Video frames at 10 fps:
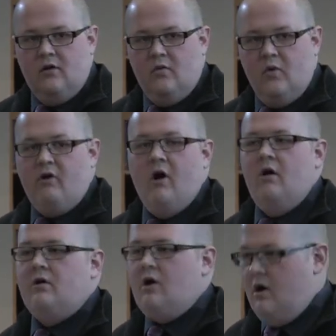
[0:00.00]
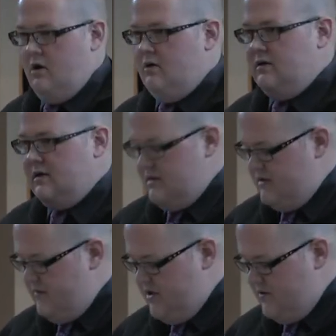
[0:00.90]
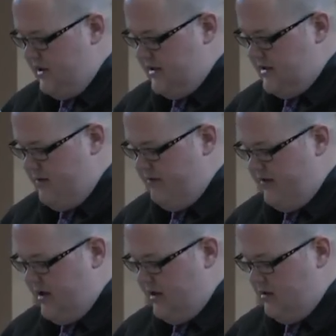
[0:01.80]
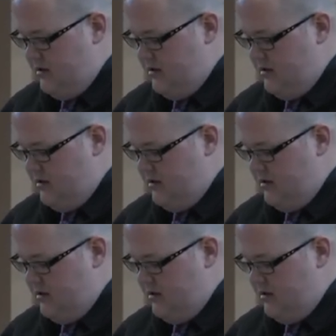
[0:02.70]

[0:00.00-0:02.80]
we're all called to be doing this type of thing.